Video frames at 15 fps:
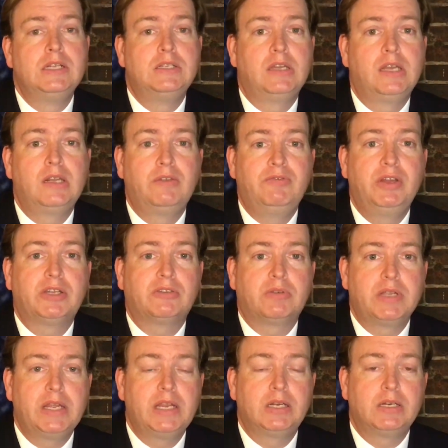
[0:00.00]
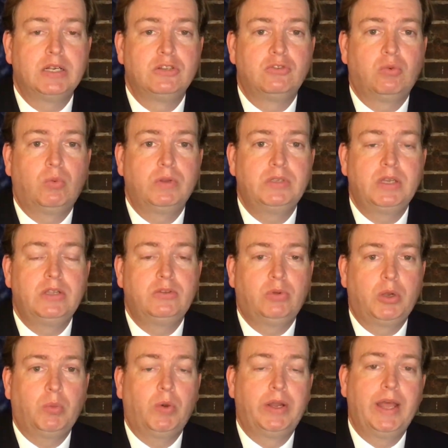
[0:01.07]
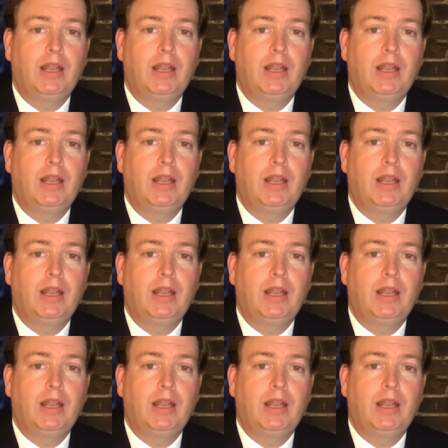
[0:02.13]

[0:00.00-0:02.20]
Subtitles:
to get a victory here in 2021.